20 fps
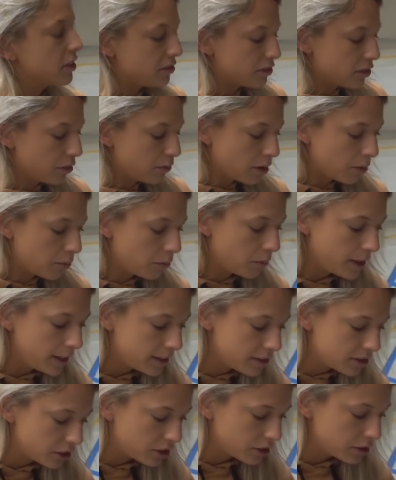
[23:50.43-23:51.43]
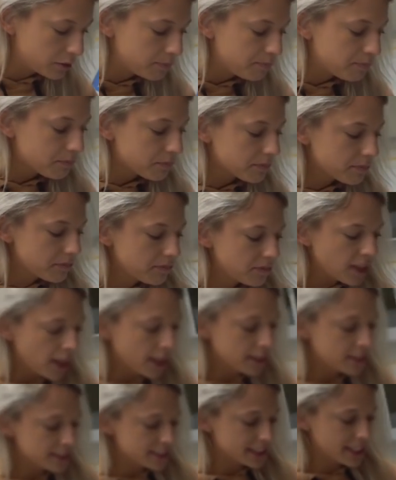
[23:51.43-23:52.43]
So what we do
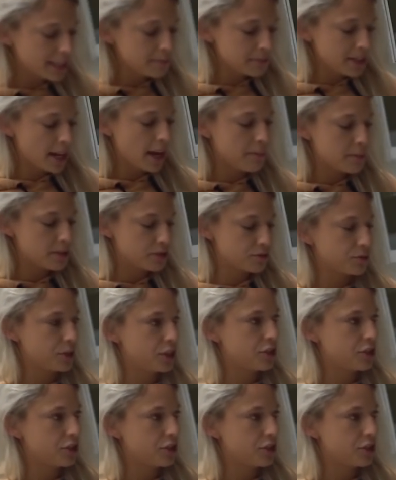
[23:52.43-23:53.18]
at the same time is